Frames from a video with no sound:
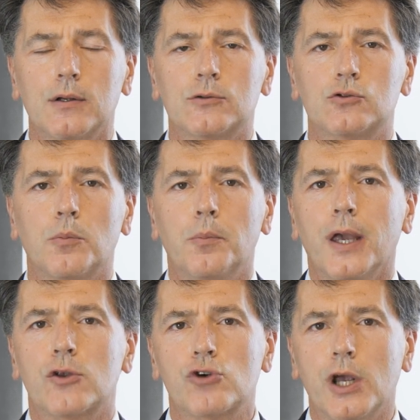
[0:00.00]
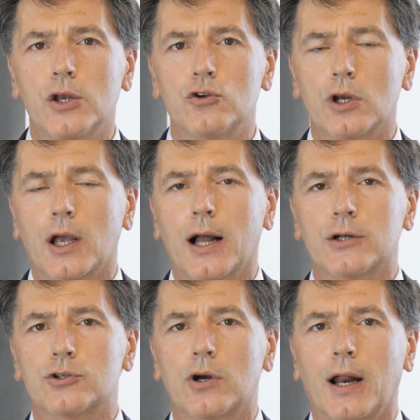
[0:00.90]
So big change in
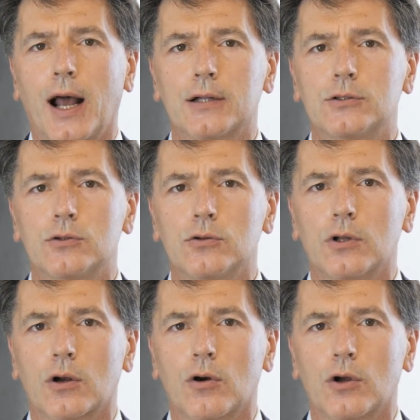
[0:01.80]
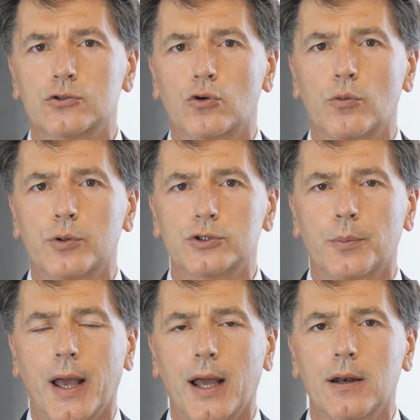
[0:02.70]
cultural attitude across corporate
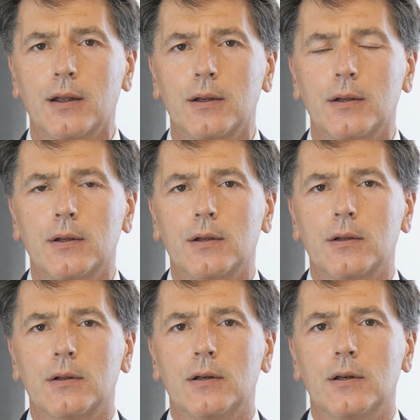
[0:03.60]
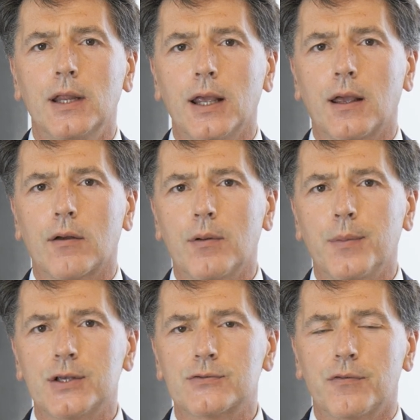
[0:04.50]
Japan. Nikkei
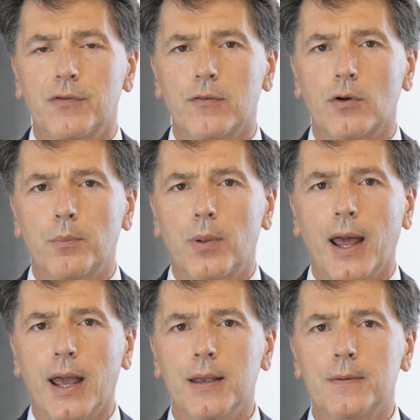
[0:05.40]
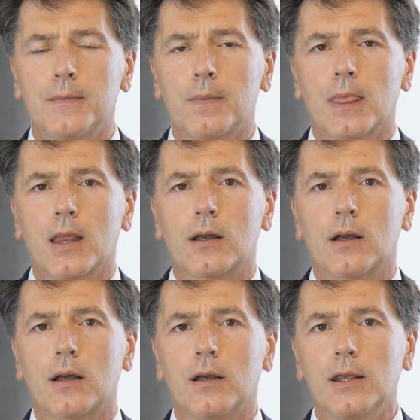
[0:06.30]
remains the favorite play.
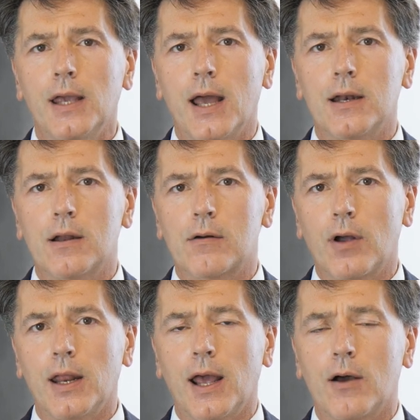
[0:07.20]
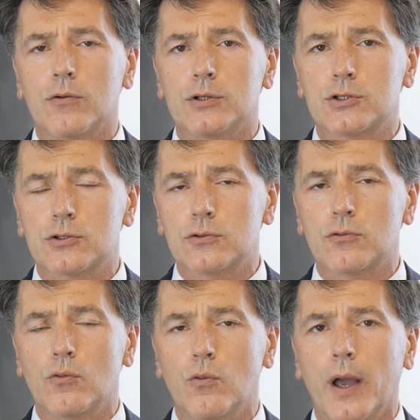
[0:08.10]
Yen, right now, it's
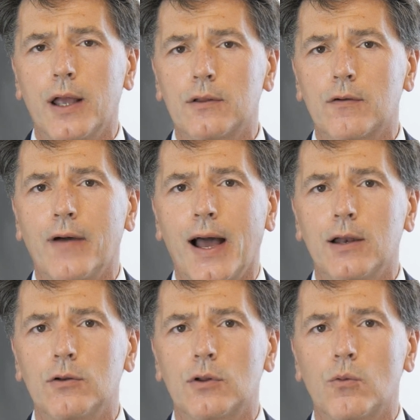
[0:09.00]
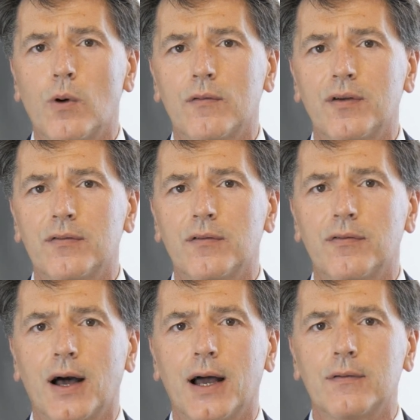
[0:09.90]
way undervalued at
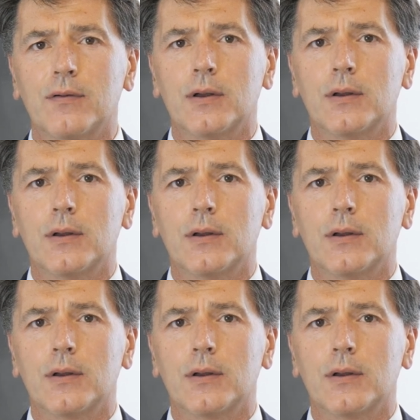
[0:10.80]
155.